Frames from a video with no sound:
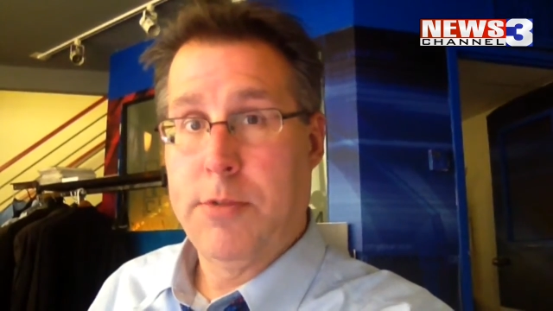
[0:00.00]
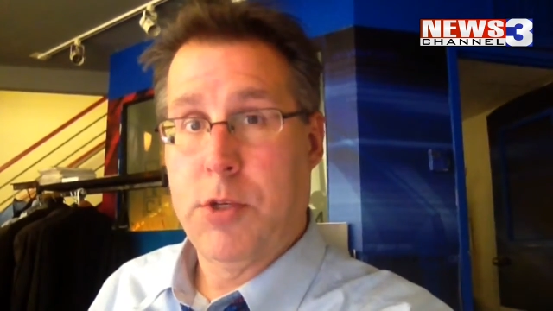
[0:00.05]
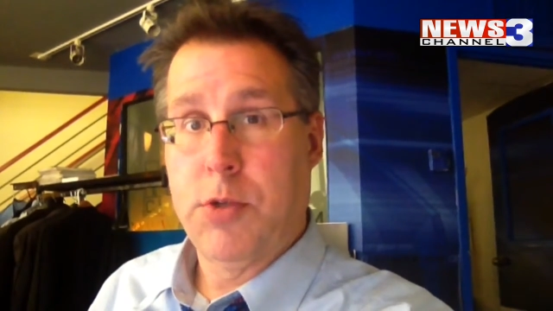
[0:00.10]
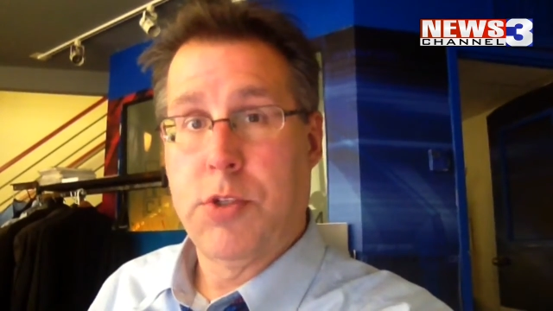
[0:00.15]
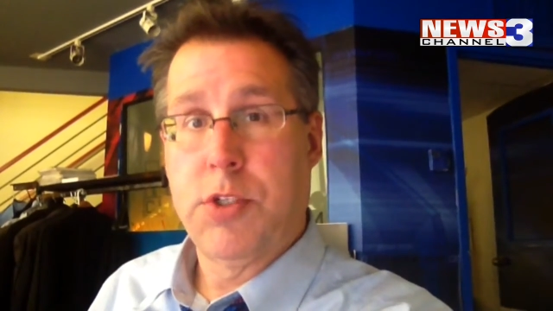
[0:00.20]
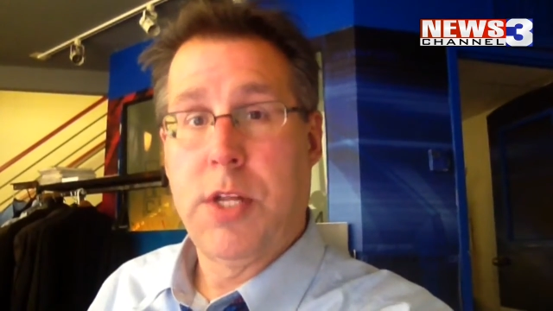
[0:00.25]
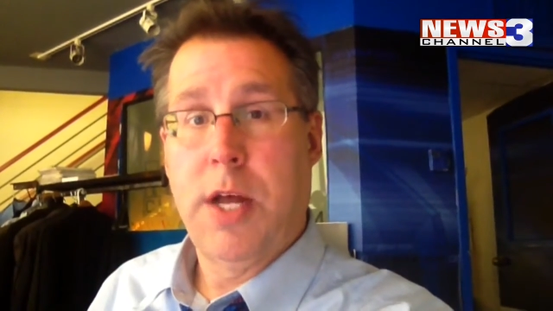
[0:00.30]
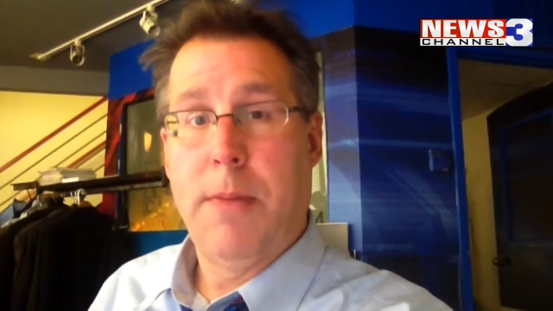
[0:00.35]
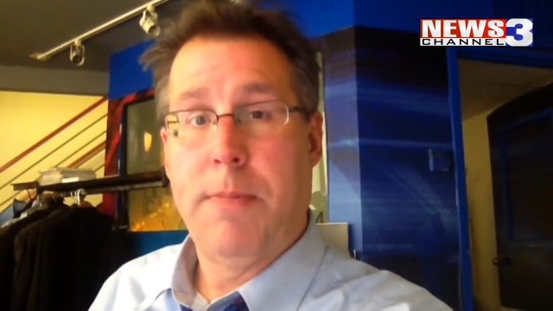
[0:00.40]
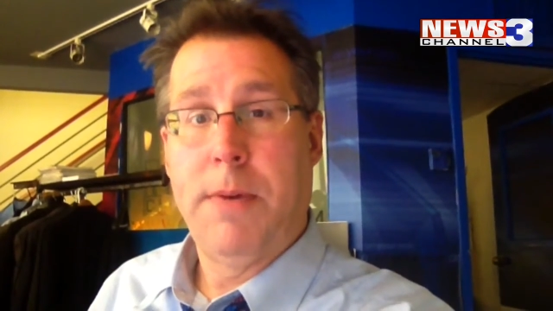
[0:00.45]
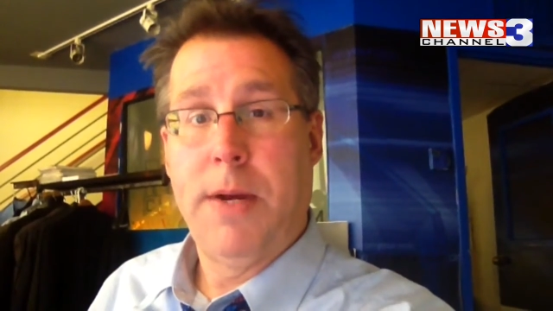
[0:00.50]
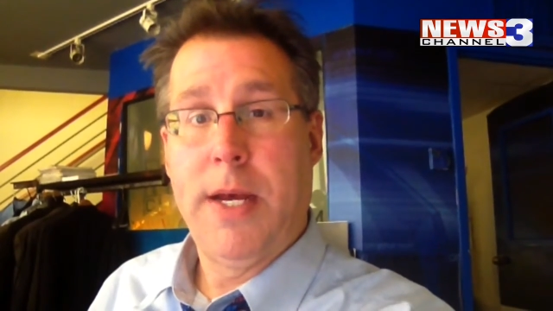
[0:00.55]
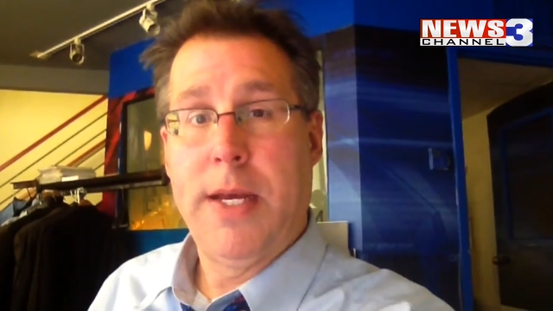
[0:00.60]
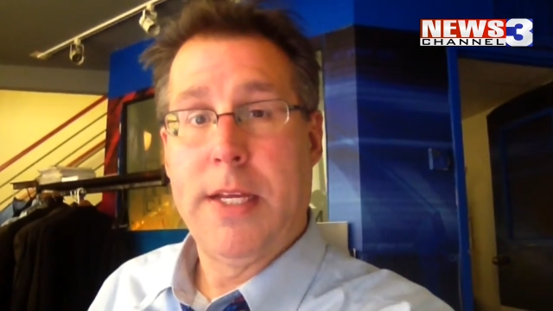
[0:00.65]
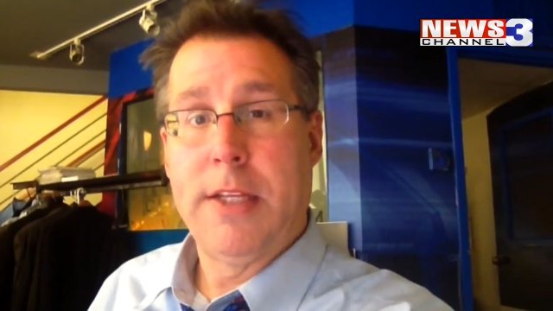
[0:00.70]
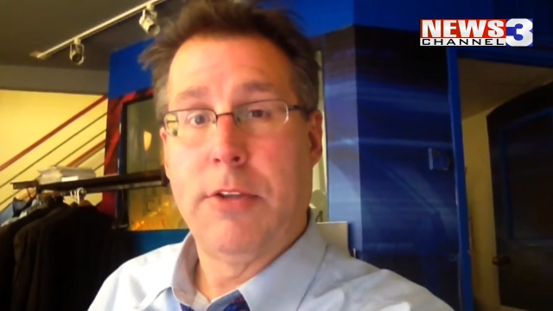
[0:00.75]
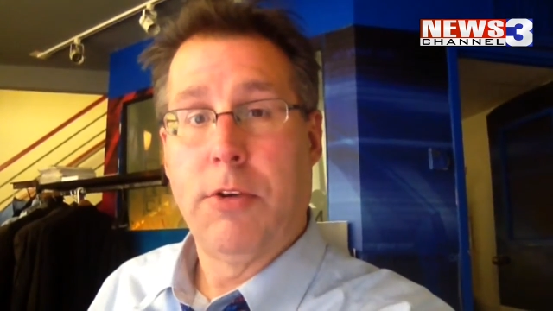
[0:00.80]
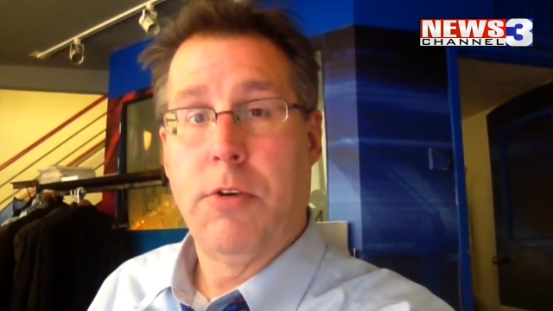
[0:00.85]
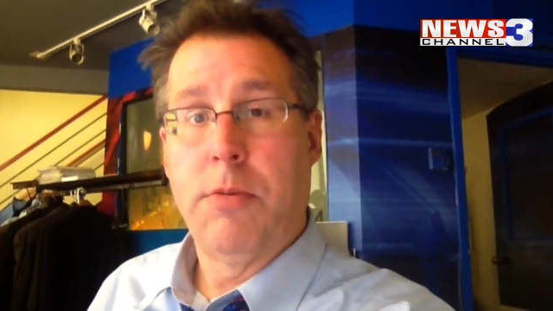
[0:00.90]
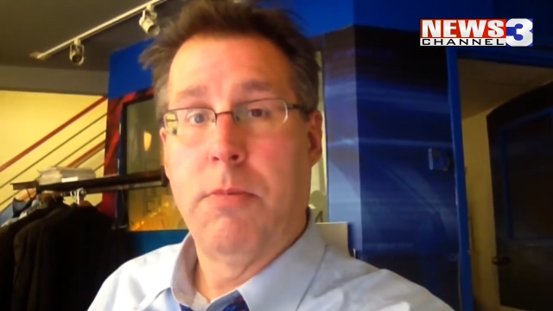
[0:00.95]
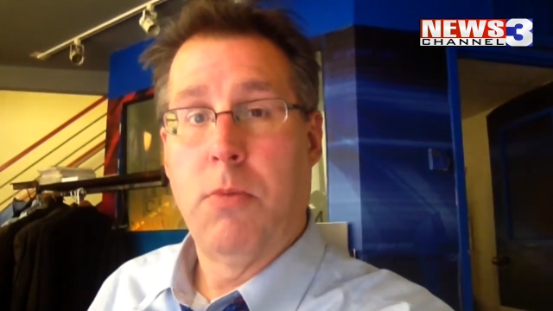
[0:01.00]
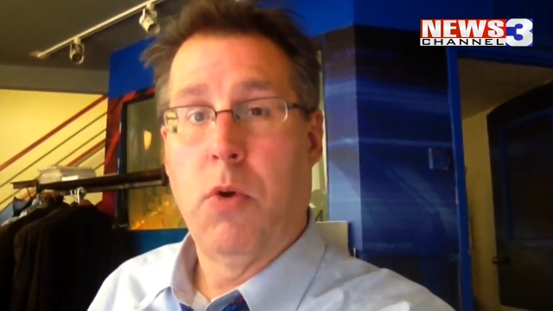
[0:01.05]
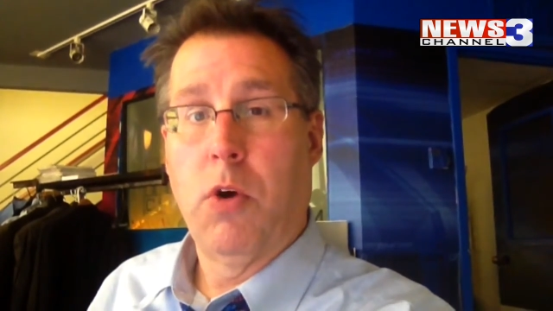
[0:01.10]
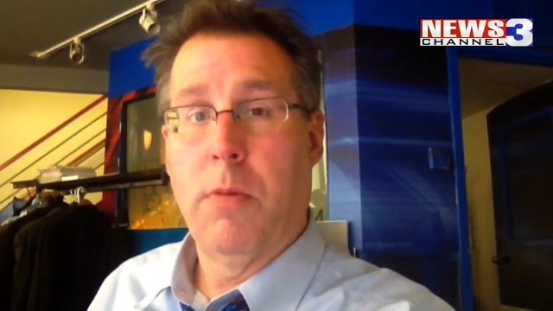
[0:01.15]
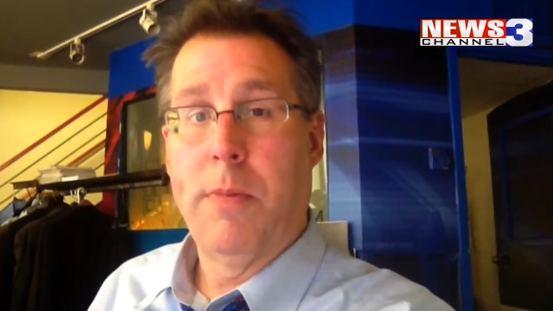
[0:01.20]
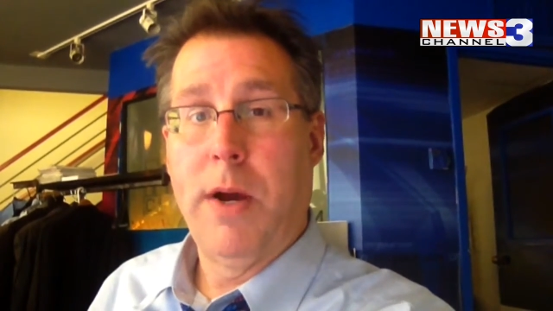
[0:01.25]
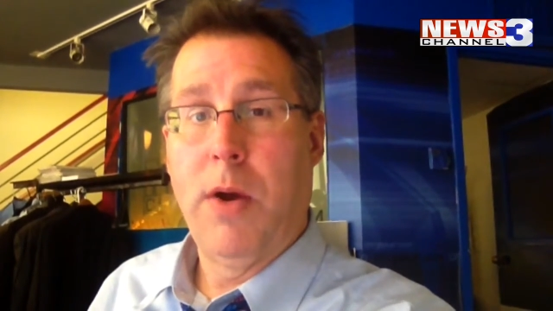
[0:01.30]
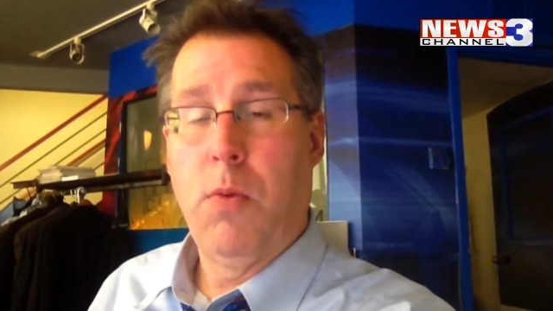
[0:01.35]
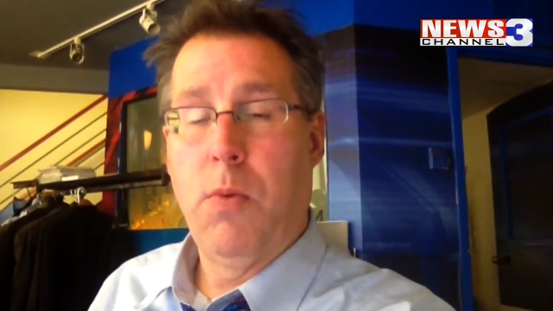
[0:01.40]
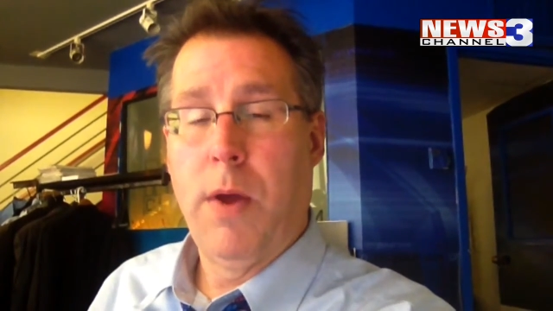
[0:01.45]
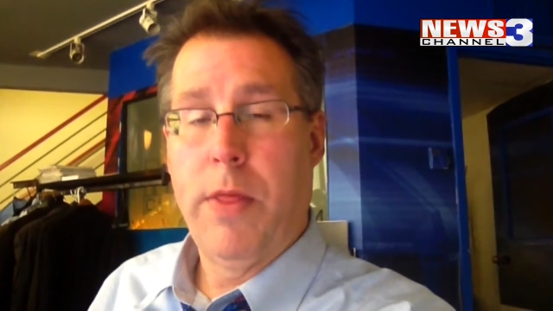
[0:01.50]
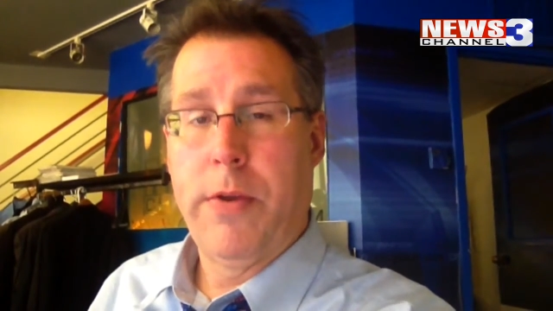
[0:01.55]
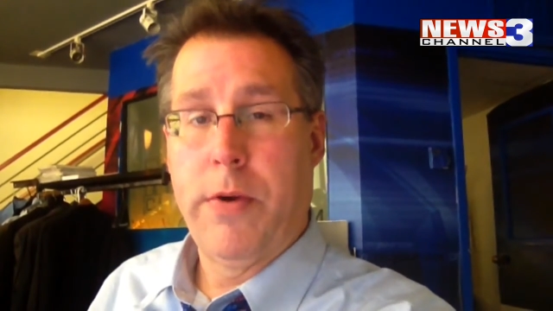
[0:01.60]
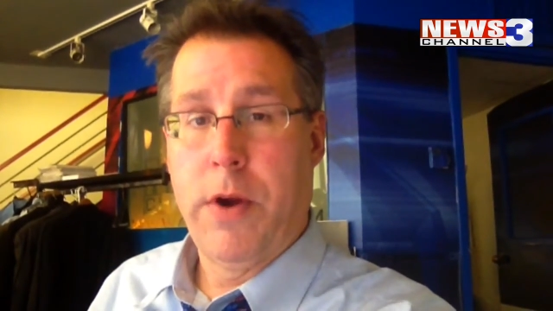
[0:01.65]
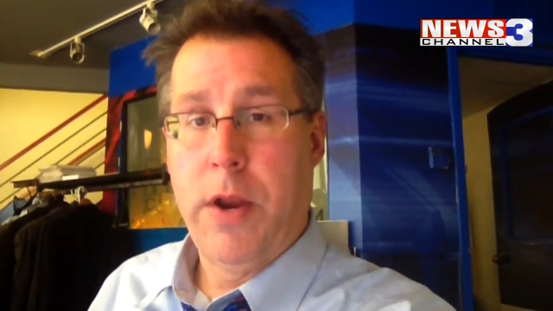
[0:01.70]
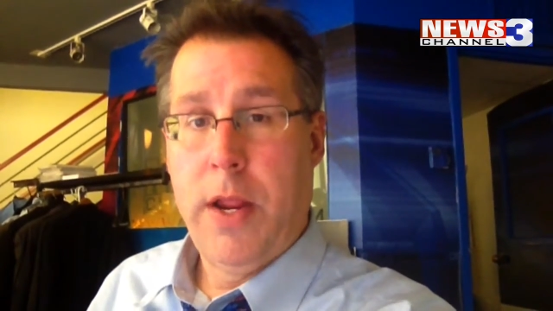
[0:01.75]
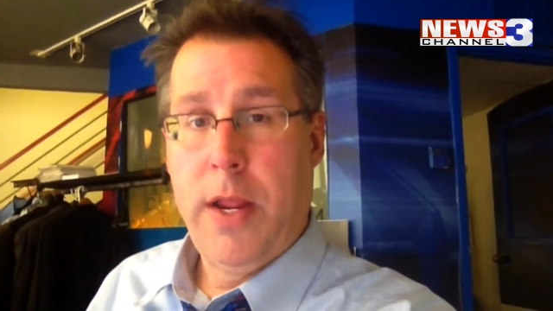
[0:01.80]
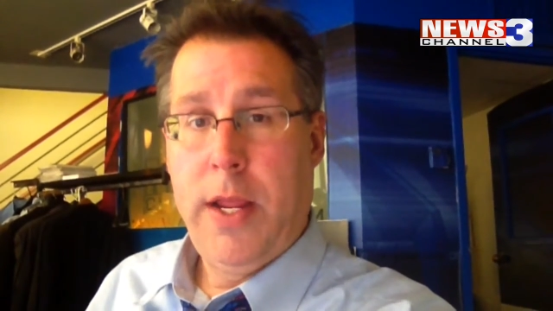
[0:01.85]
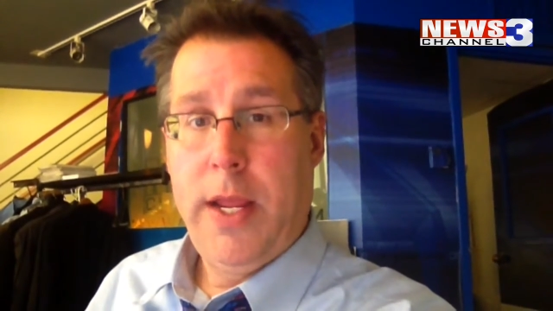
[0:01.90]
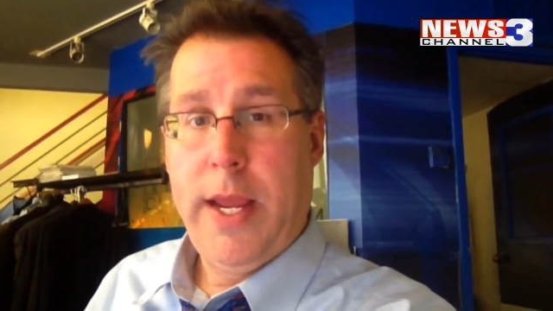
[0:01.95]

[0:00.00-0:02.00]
so stop by and learn more about weather